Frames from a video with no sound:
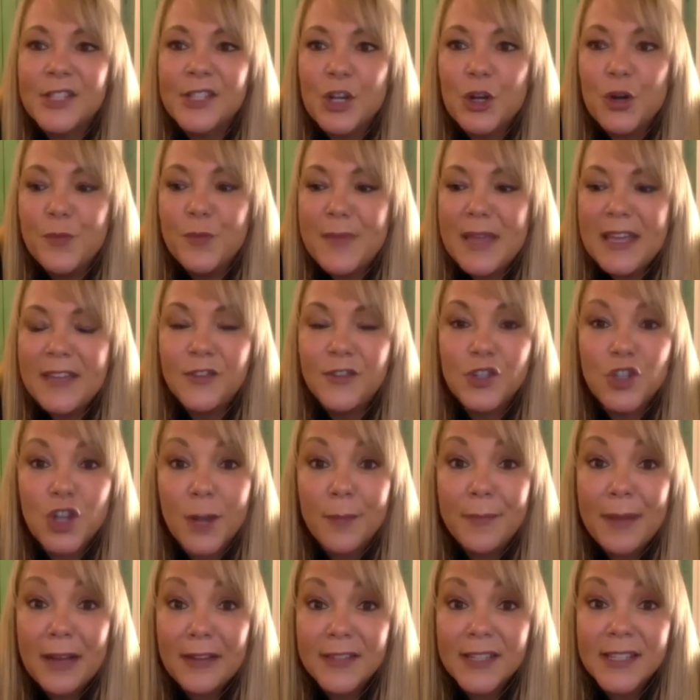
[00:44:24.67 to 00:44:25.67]
And so
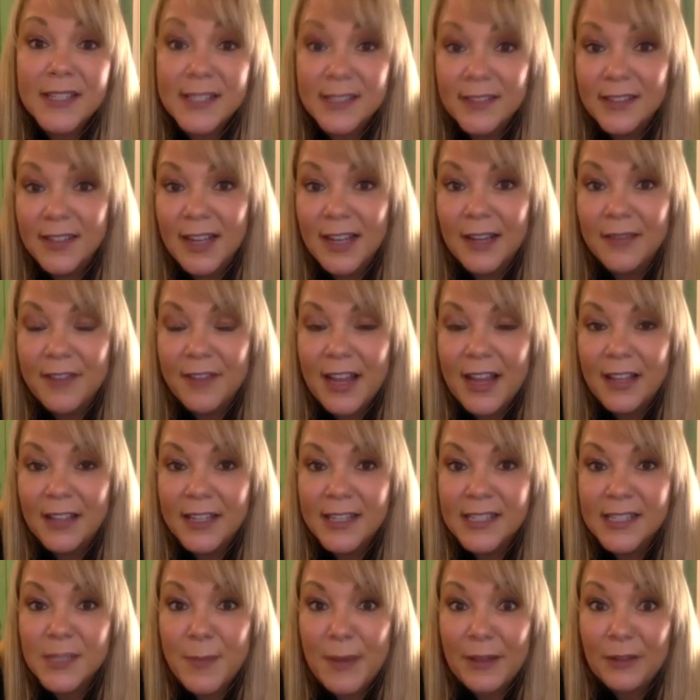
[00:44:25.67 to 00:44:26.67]
made the jump out to
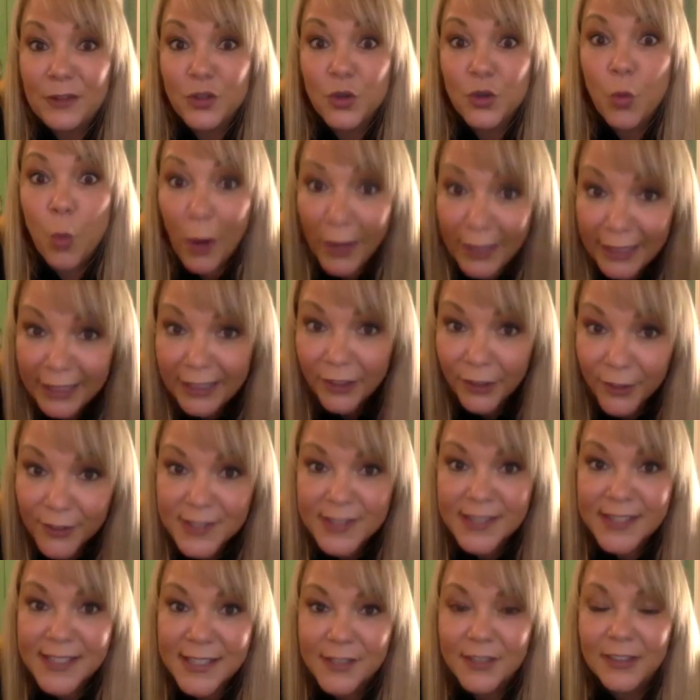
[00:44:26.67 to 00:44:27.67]
Silicon Valley, spent
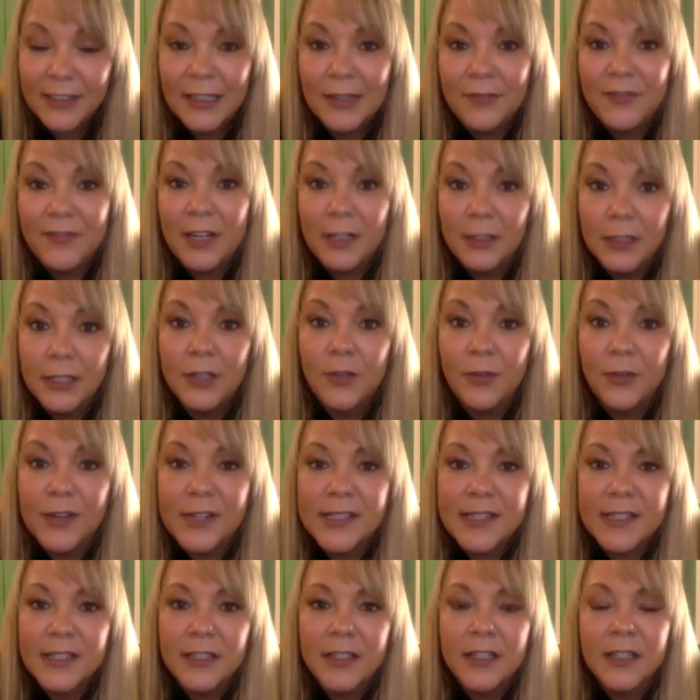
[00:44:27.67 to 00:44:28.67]
20 years in Silicon
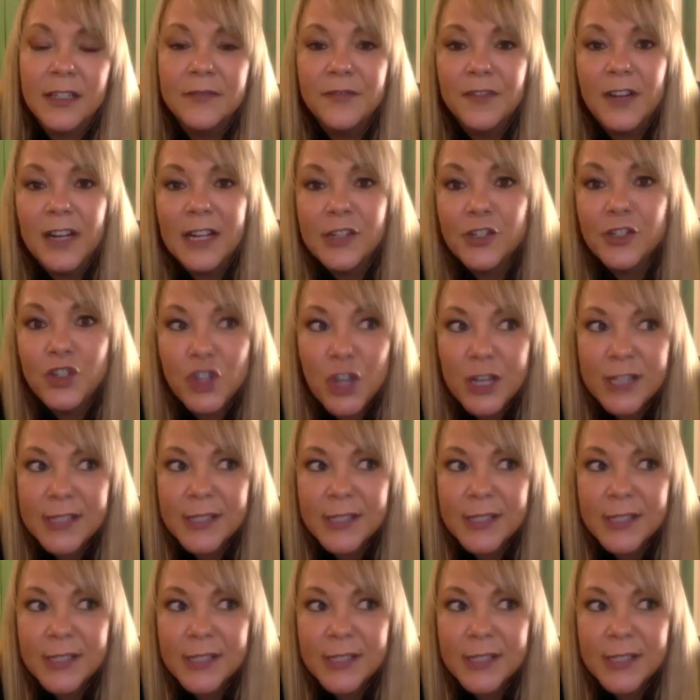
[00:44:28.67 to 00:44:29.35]
Valley, crazy enough.